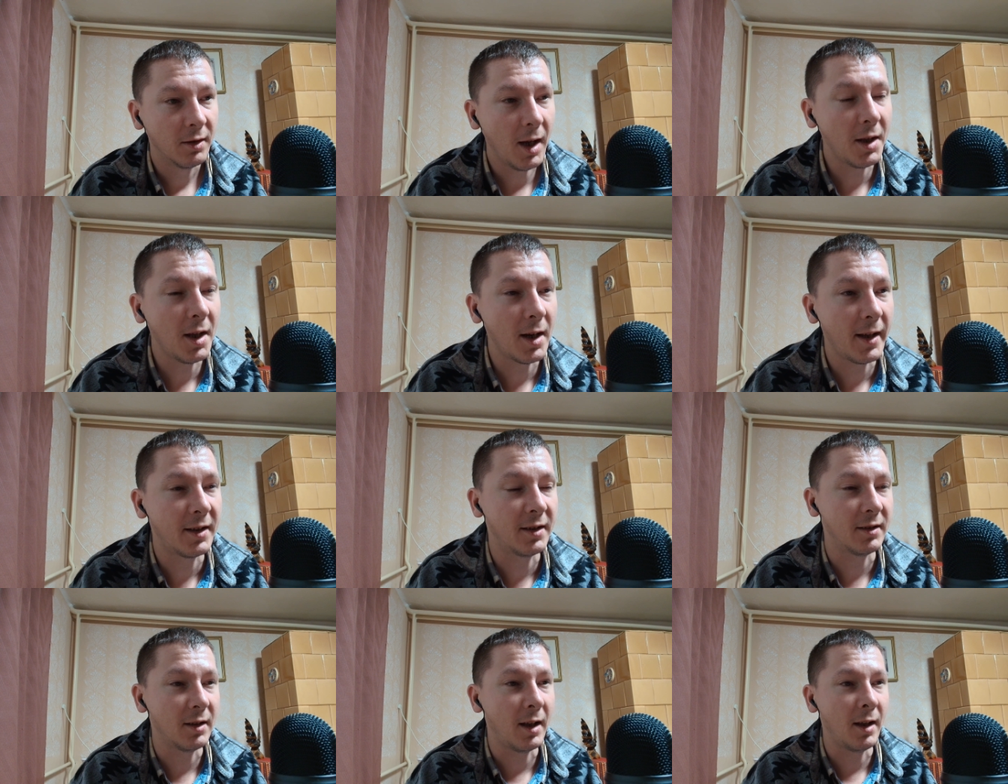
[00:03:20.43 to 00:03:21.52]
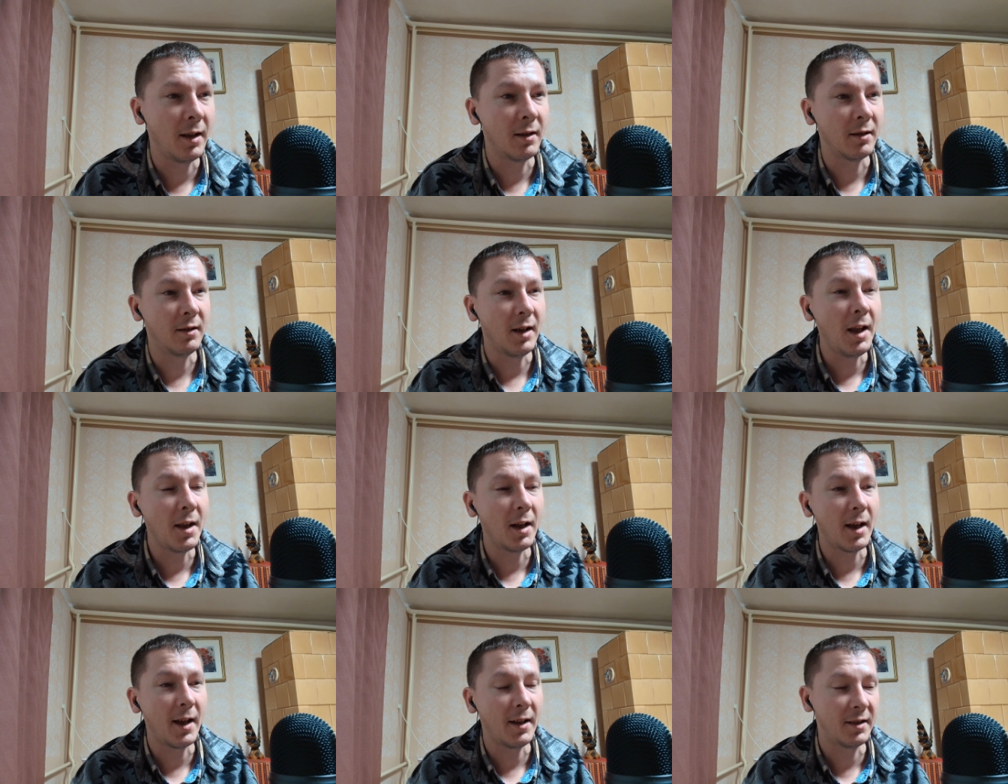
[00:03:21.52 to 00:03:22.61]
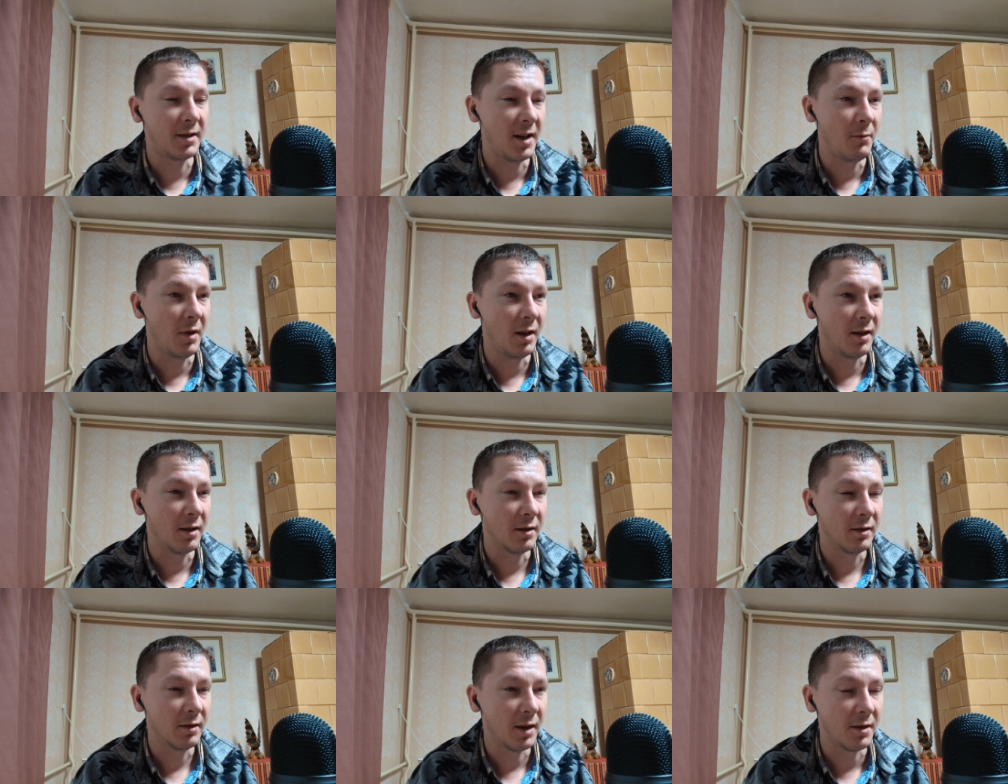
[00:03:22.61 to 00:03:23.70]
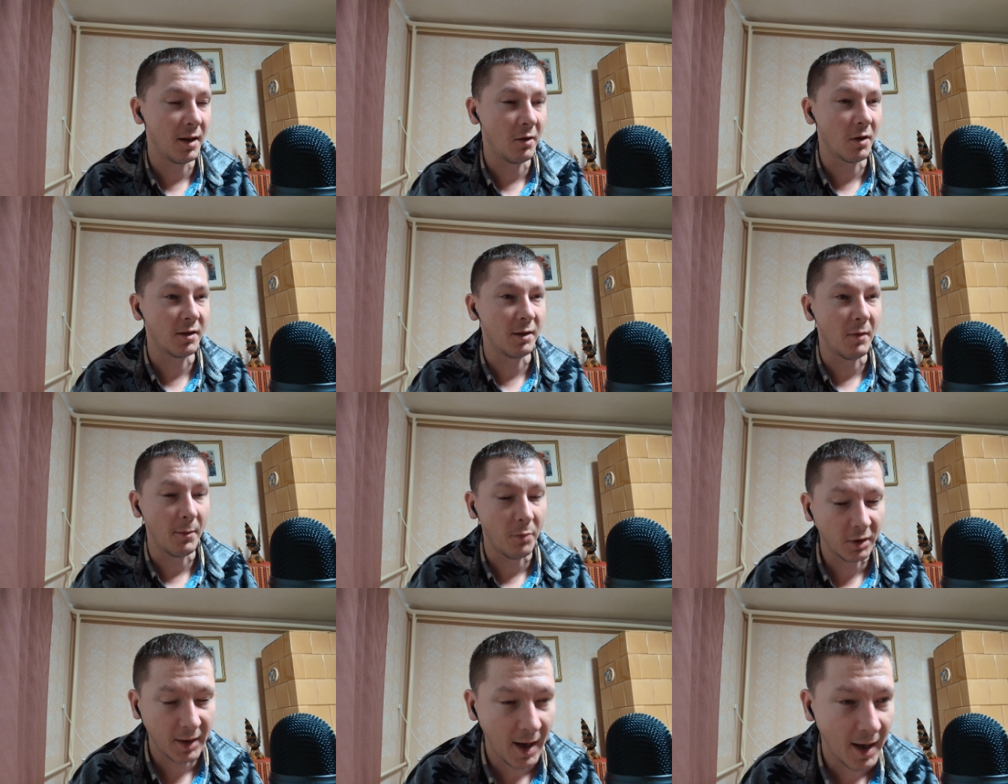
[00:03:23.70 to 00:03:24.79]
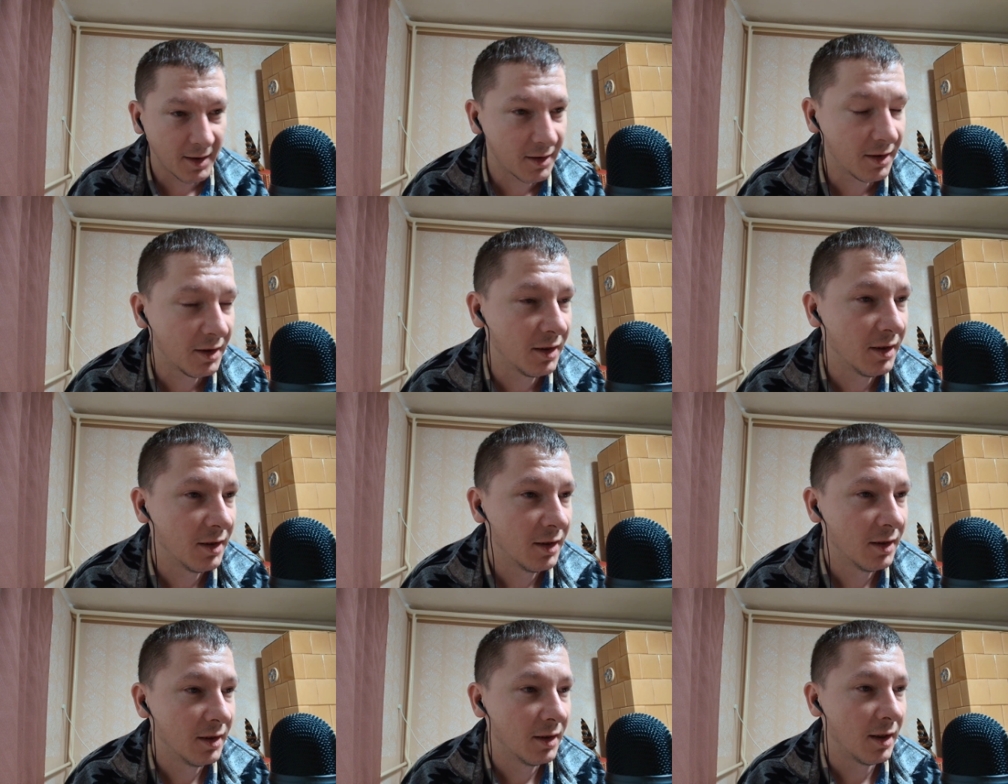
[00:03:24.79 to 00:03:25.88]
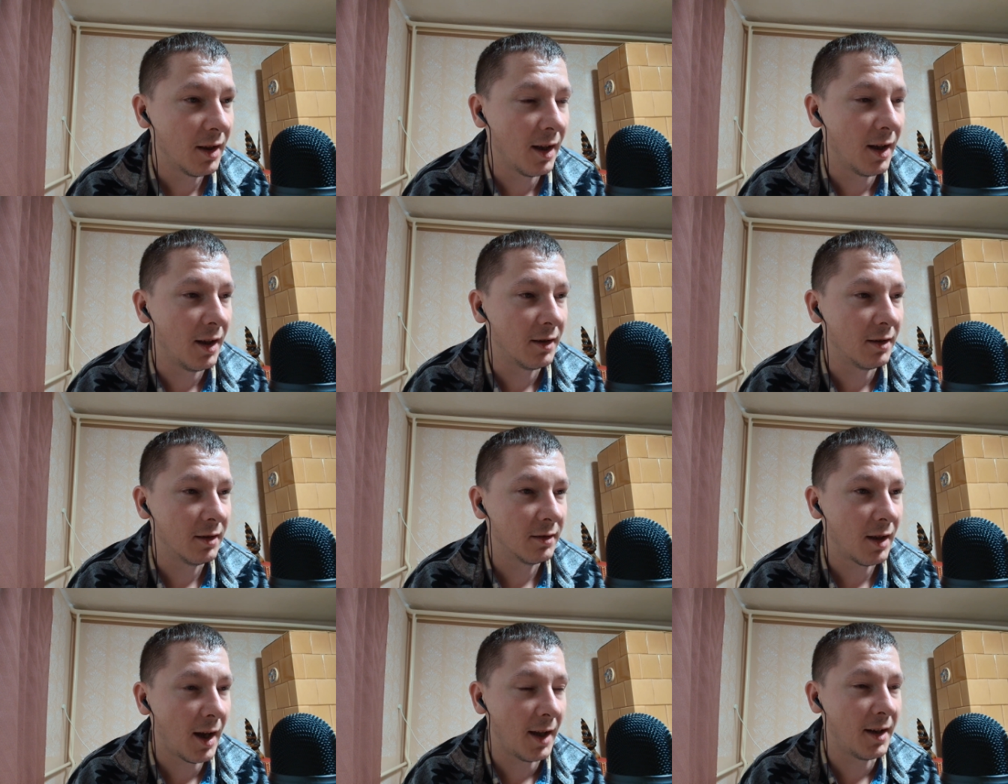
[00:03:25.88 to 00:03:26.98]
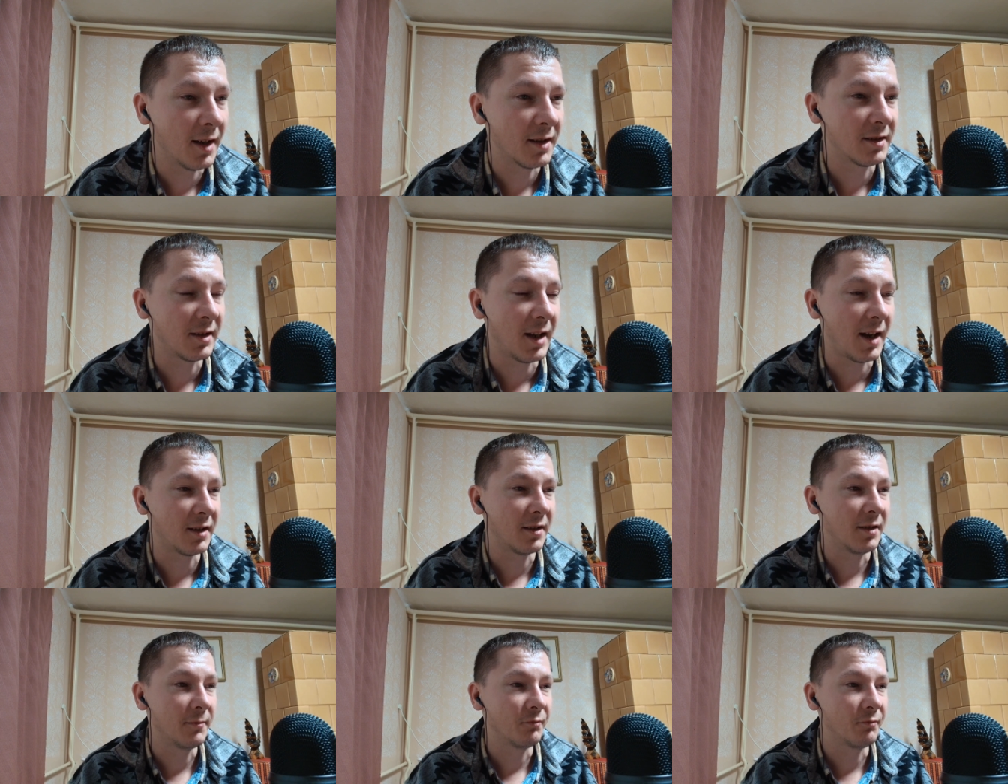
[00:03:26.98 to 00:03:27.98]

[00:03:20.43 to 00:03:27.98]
And I like streaming and recording my podcast, and I can start.